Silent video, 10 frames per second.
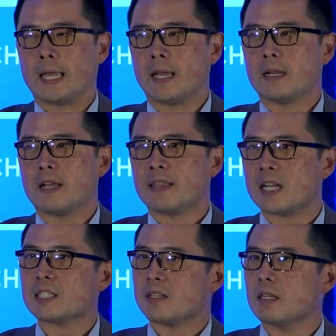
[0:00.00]
And
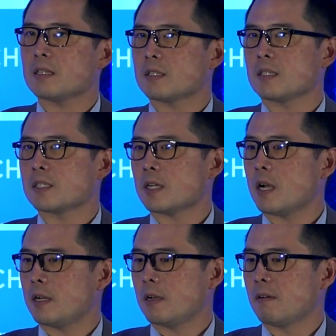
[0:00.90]
that's, I think, the
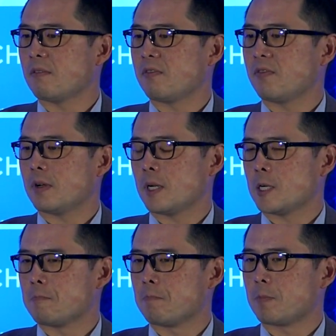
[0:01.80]
sign of,
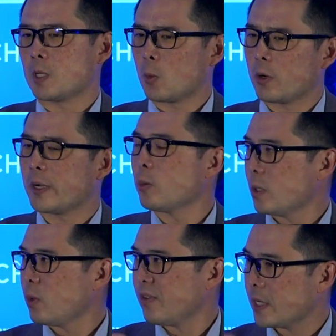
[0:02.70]
that
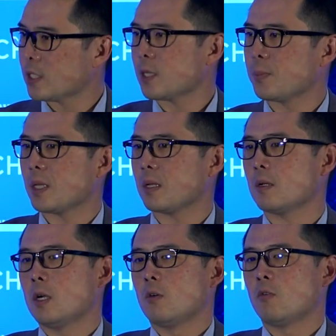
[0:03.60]
we've hit on
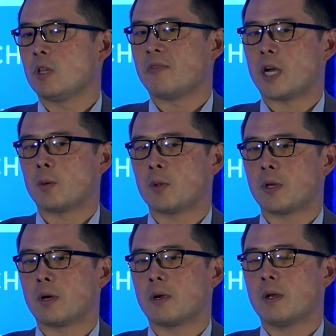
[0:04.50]
something really valuable
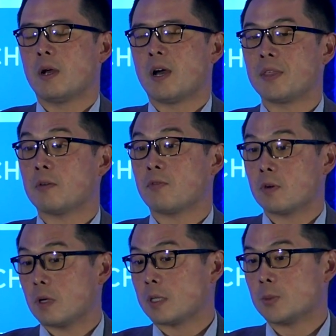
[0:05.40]
there. I think
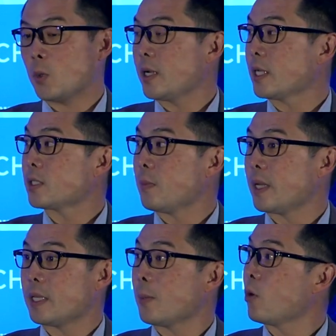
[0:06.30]
at this point, it's
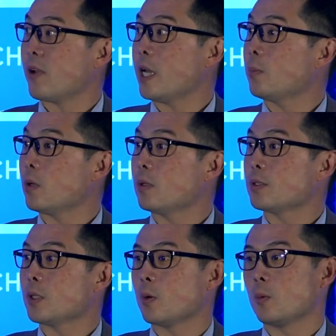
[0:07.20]
making that more valuable.
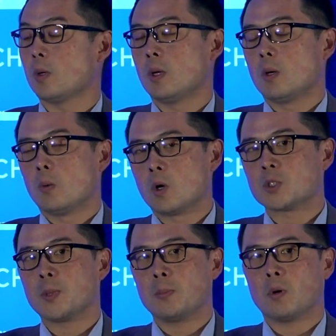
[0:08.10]
So
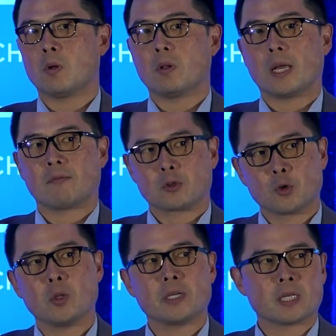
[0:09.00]
once people have
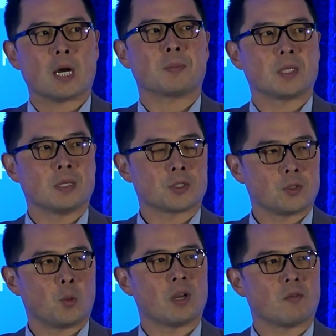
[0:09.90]
truly adopted this
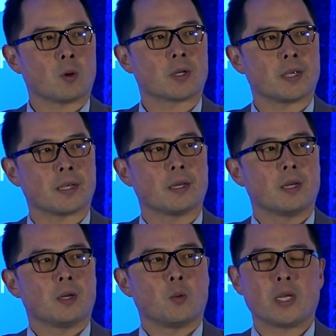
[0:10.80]
new way of working,
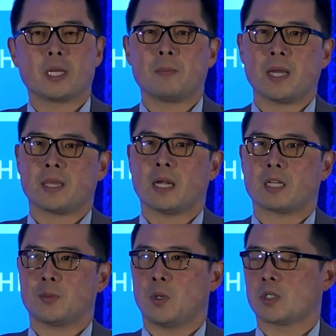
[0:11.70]
we can make that
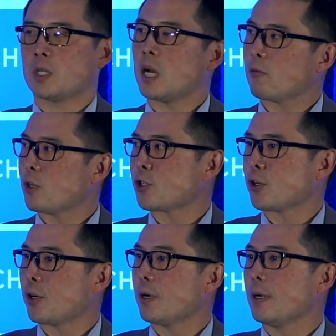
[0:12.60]
experience a lot
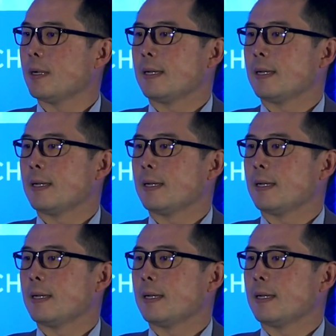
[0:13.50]
richer.